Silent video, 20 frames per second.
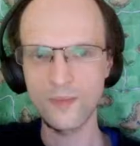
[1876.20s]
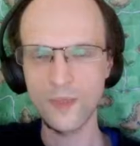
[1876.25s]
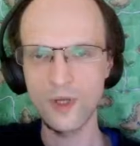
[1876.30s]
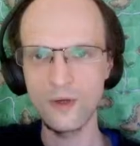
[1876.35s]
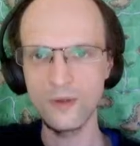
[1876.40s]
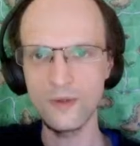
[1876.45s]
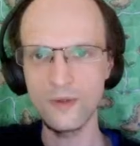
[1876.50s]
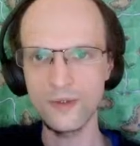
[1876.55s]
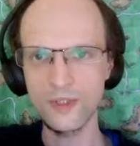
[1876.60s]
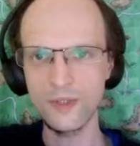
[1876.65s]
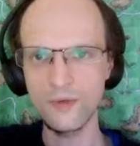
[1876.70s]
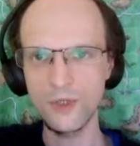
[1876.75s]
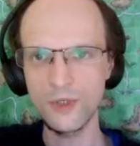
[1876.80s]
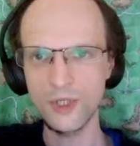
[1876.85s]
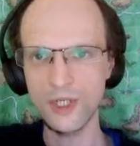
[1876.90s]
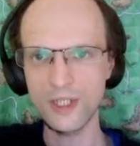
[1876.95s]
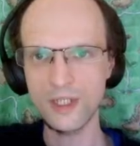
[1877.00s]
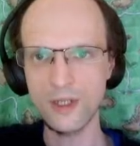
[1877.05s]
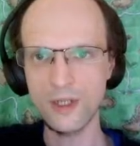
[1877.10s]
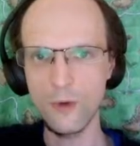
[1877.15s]
also
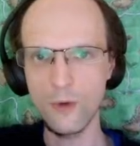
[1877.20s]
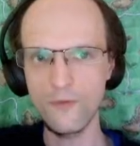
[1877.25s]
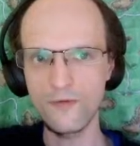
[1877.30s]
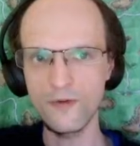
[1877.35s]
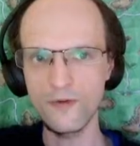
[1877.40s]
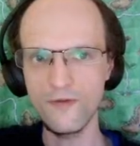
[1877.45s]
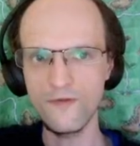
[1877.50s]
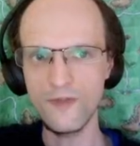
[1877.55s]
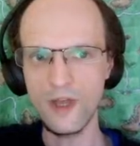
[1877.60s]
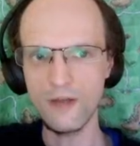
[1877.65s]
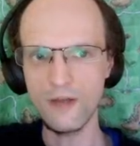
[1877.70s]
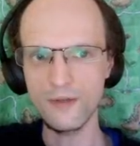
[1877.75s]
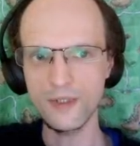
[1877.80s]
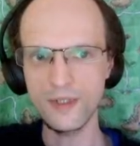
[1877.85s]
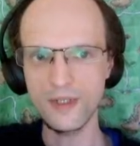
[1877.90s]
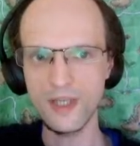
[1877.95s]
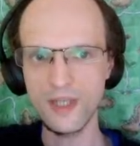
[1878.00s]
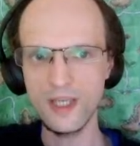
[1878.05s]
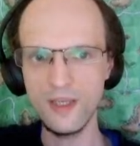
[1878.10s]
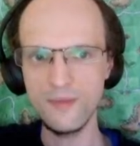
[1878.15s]
just over
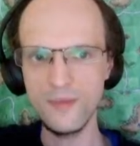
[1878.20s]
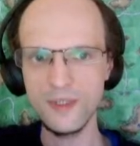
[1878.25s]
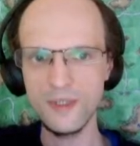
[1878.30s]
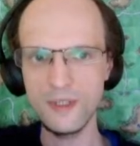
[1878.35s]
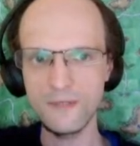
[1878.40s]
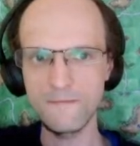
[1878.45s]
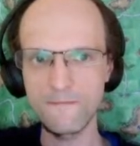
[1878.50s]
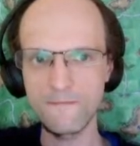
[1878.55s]
1,000 games.